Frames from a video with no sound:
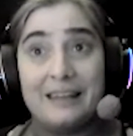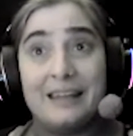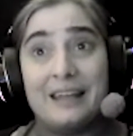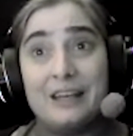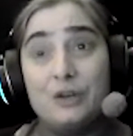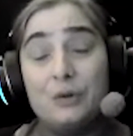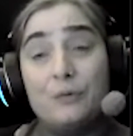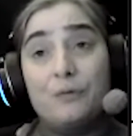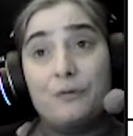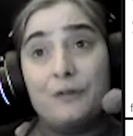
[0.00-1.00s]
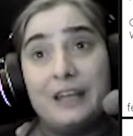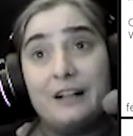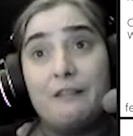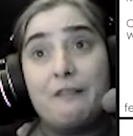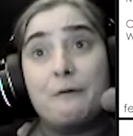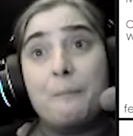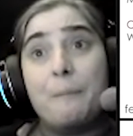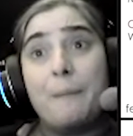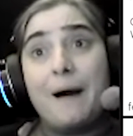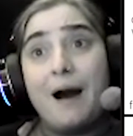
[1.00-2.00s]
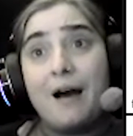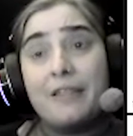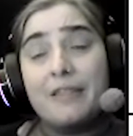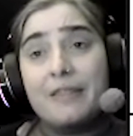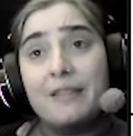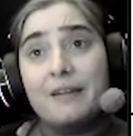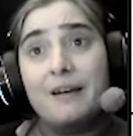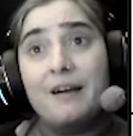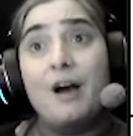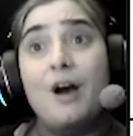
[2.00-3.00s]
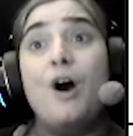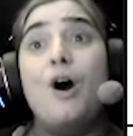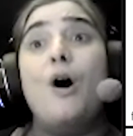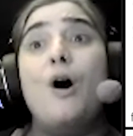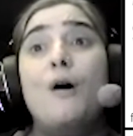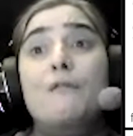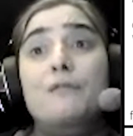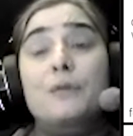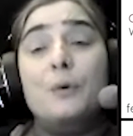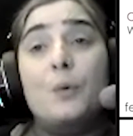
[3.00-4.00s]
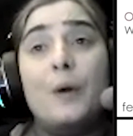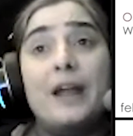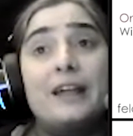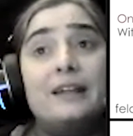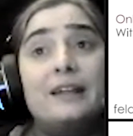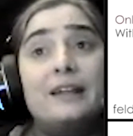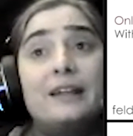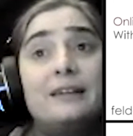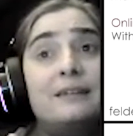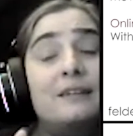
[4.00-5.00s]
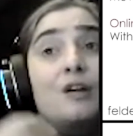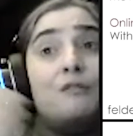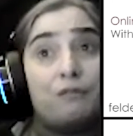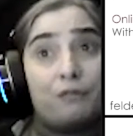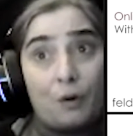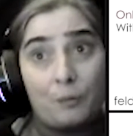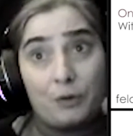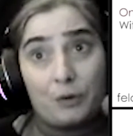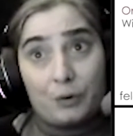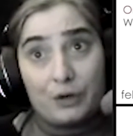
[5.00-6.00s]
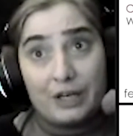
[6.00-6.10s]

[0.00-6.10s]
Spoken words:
Can you feel the path of the weight from your